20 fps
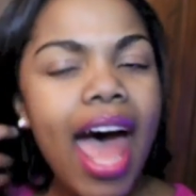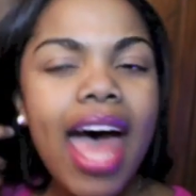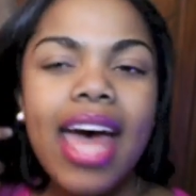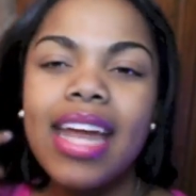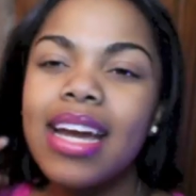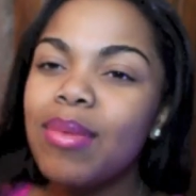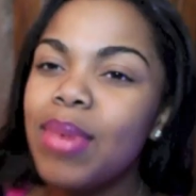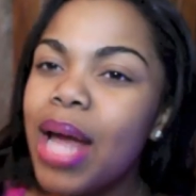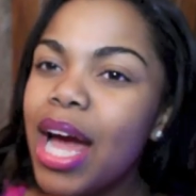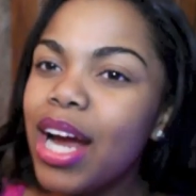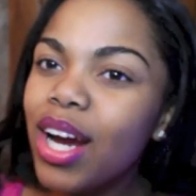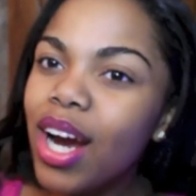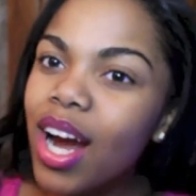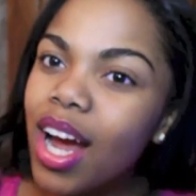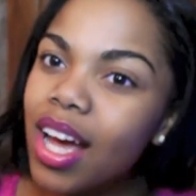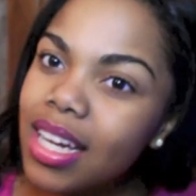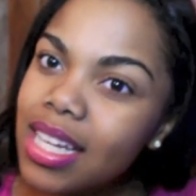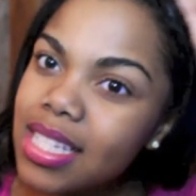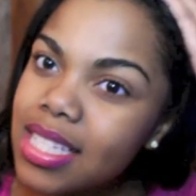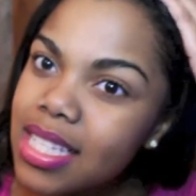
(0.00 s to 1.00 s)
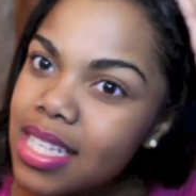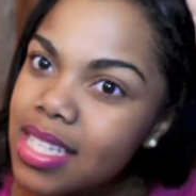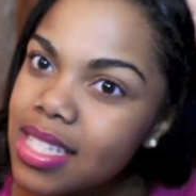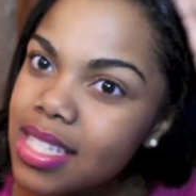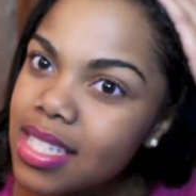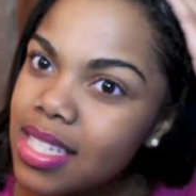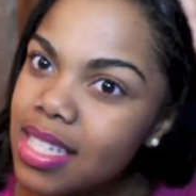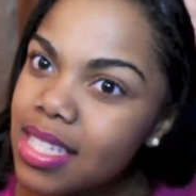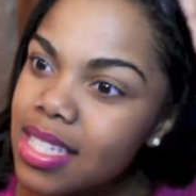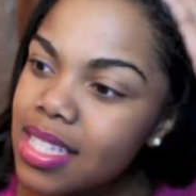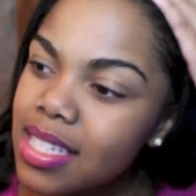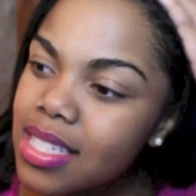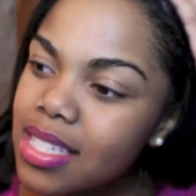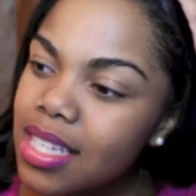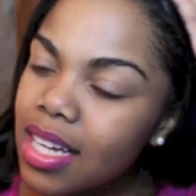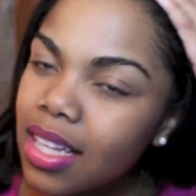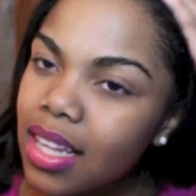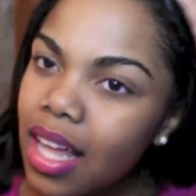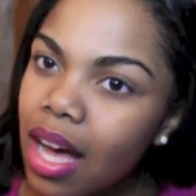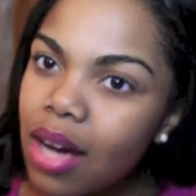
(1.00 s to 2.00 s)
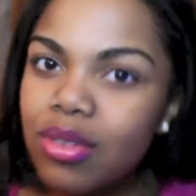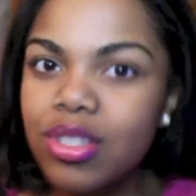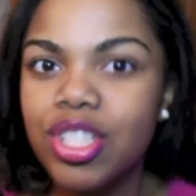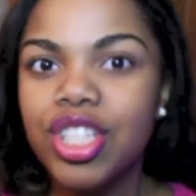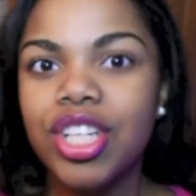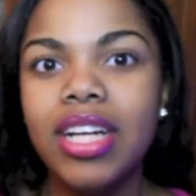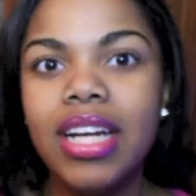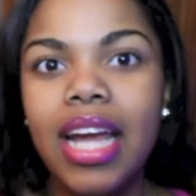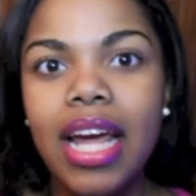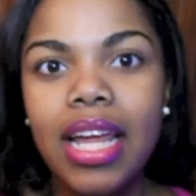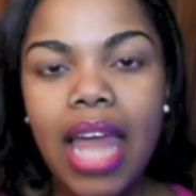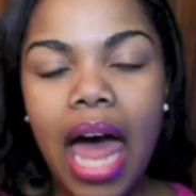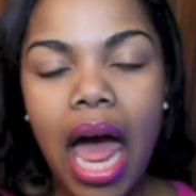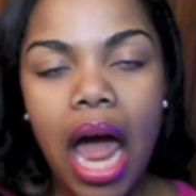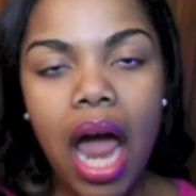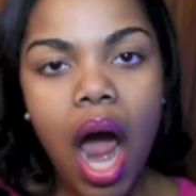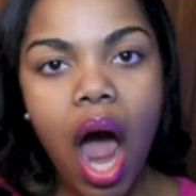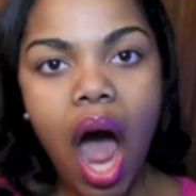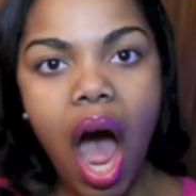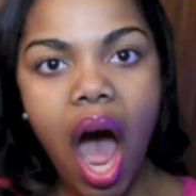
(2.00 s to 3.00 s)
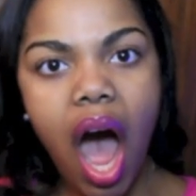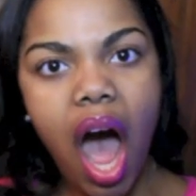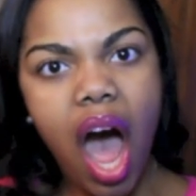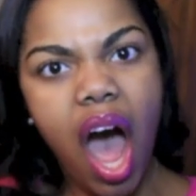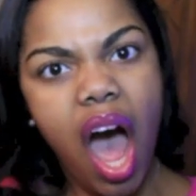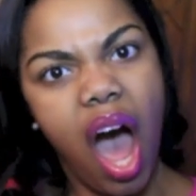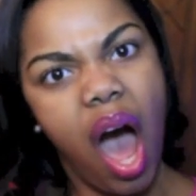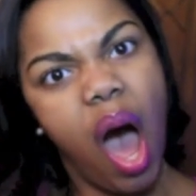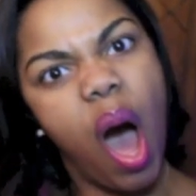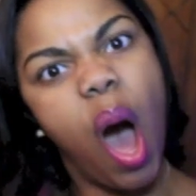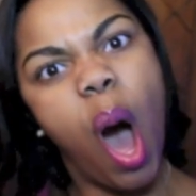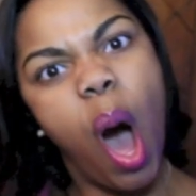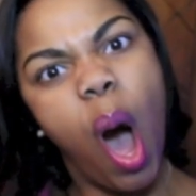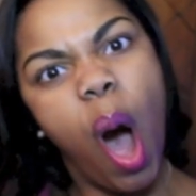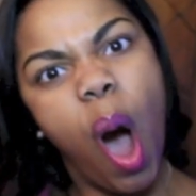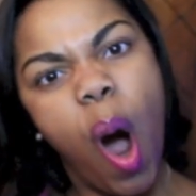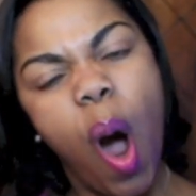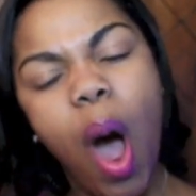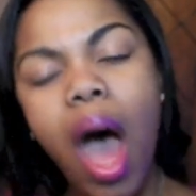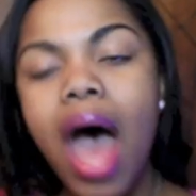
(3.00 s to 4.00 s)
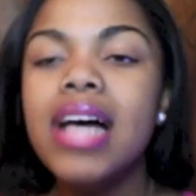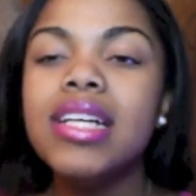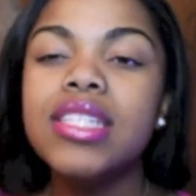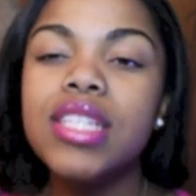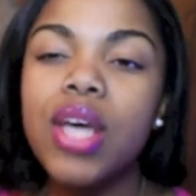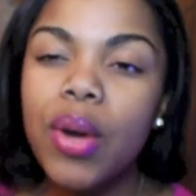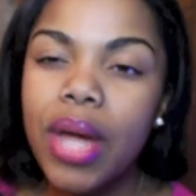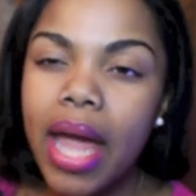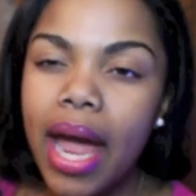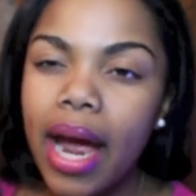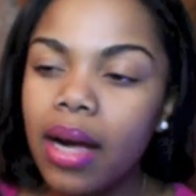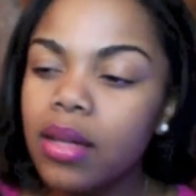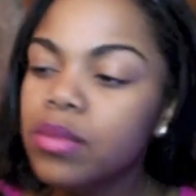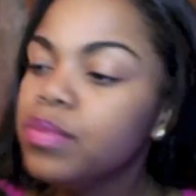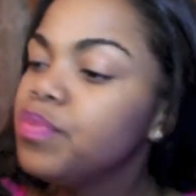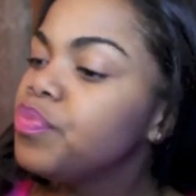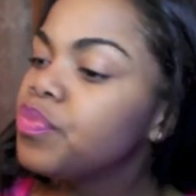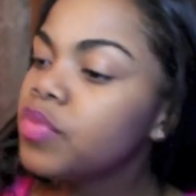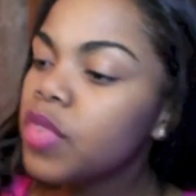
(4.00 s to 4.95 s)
And I'm like, girl, this is, this is a closure. And they're like, oh. So yeah.